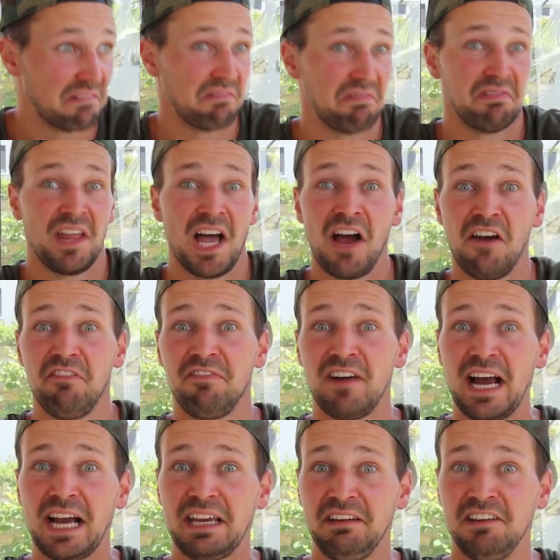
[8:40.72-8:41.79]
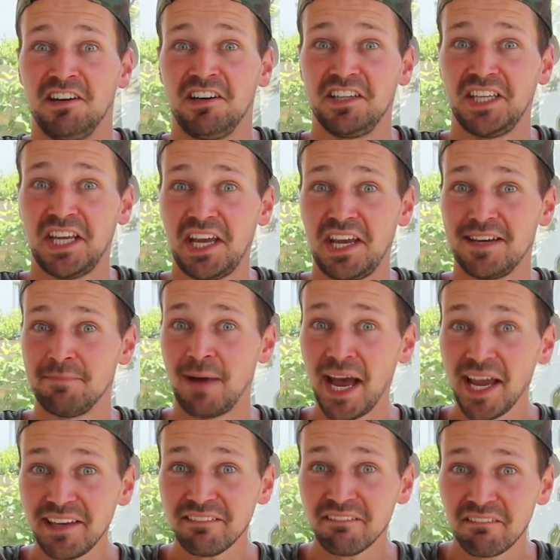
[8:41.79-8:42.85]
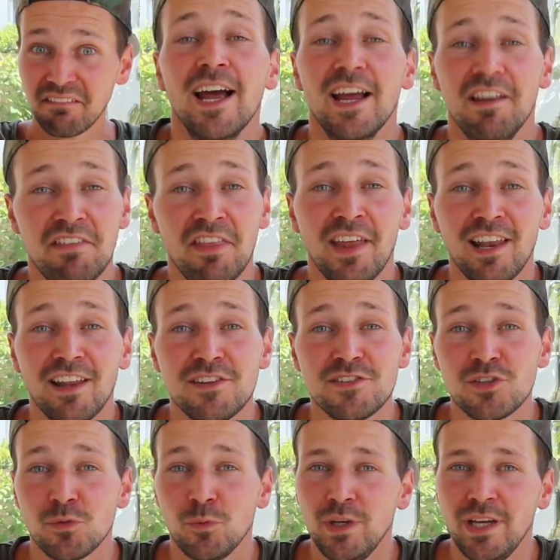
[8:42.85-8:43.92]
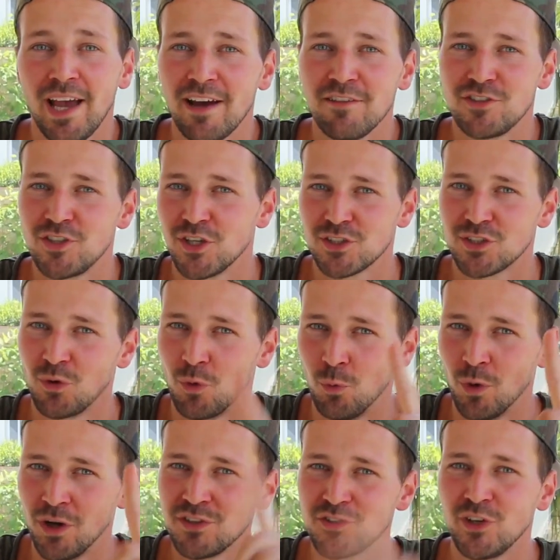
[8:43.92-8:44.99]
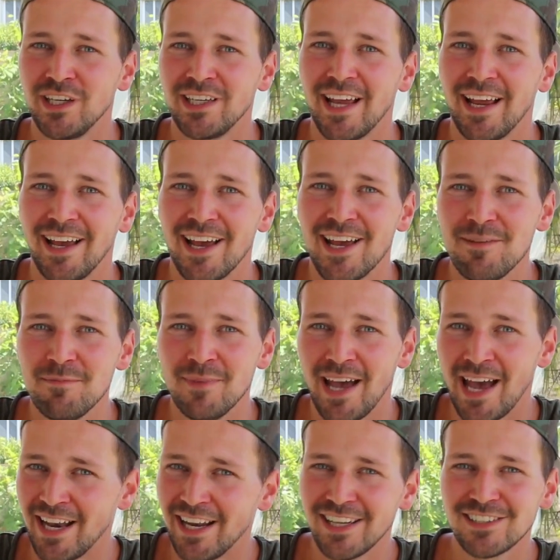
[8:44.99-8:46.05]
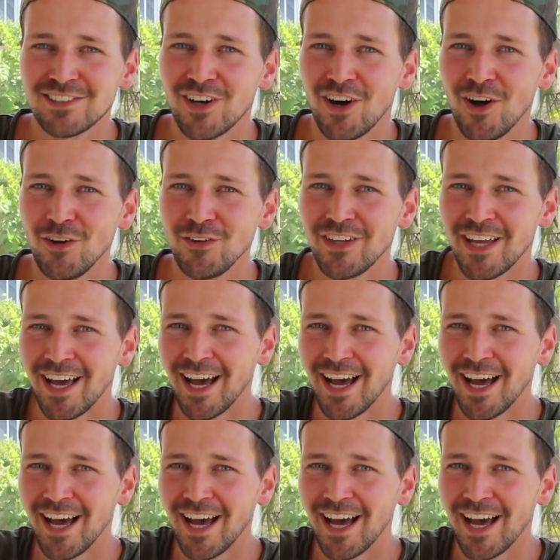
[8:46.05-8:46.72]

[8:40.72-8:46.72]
No fucking idea, mate. In the Netherlands, we have just one drinking game, and it is called